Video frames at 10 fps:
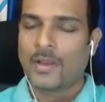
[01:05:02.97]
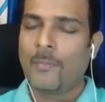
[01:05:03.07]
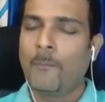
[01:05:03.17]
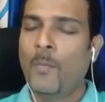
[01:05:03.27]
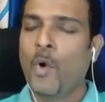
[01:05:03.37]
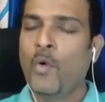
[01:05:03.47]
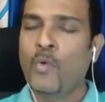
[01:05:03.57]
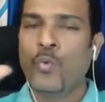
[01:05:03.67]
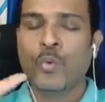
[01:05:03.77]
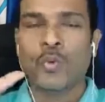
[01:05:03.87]

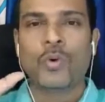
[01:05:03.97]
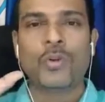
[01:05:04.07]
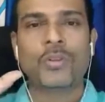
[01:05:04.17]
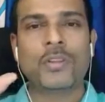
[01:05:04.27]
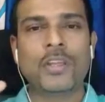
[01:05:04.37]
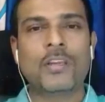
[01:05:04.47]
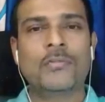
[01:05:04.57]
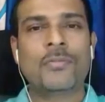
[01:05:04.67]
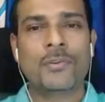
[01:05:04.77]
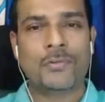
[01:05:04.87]
move The
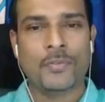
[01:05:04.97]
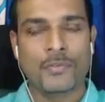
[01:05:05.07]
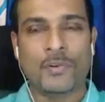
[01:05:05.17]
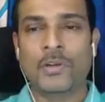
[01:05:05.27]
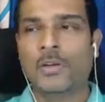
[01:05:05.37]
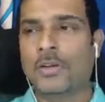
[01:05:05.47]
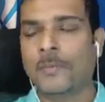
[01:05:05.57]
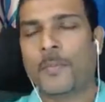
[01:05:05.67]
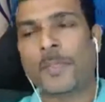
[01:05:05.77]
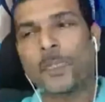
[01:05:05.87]
fifth word
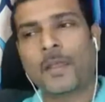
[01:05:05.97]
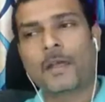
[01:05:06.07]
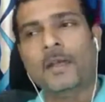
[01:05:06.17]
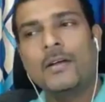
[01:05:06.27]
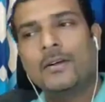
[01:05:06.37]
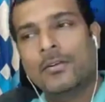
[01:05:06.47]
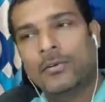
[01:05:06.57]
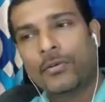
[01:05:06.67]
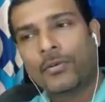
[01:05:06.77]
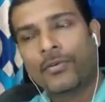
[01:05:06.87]

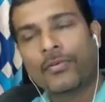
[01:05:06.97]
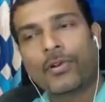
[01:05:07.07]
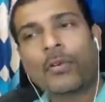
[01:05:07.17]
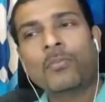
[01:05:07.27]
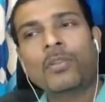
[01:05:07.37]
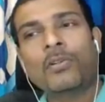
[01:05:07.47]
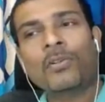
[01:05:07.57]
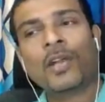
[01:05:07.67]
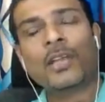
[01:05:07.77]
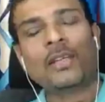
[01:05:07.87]
from the
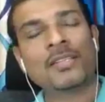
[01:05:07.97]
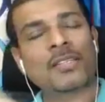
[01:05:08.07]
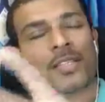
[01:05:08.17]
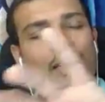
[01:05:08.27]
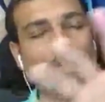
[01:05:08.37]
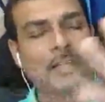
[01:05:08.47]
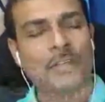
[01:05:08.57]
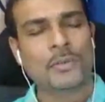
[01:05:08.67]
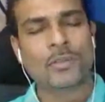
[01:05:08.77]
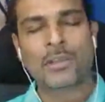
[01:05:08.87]
right hand
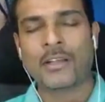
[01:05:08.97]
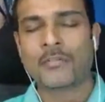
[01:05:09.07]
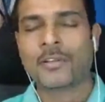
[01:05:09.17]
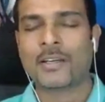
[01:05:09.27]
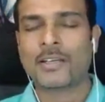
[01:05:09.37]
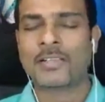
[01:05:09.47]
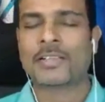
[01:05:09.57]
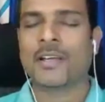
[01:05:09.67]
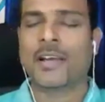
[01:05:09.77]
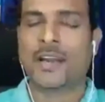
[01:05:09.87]
side to the left hand
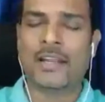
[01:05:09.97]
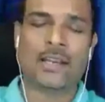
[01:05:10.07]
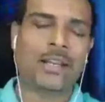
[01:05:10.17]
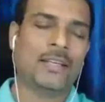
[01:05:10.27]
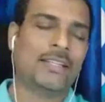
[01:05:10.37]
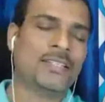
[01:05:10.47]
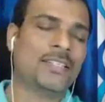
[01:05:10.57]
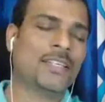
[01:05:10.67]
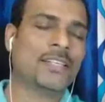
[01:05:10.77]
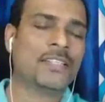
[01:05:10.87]
side, and let the
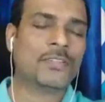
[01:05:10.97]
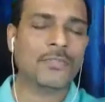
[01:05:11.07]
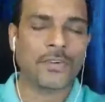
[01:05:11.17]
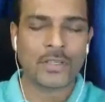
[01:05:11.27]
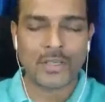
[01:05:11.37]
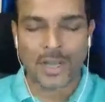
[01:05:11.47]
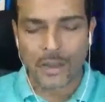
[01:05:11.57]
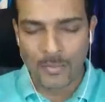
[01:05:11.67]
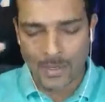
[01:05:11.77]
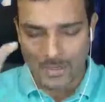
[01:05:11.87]
sixth word
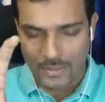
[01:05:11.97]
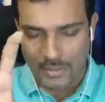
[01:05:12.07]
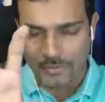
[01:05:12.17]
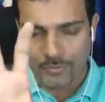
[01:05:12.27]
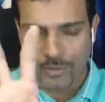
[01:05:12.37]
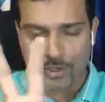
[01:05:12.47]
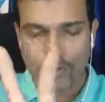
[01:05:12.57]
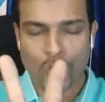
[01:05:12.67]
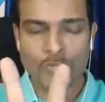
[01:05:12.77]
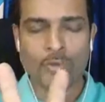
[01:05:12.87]
come in
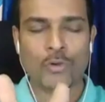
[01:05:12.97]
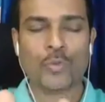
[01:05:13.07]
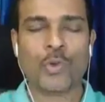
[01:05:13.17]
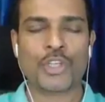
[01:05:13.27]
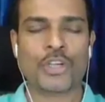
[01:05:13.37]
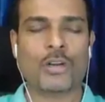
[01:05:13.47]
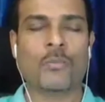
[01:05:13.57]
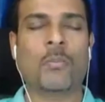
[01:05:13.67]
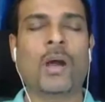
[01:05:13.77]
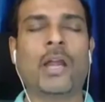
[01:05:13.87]
front of your
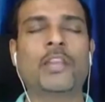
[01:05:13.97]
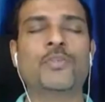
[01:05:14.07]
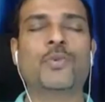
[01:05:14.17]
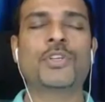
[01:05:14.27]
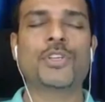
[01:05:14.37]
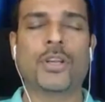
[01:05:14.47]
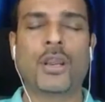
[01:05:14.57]
vision, mind's vision.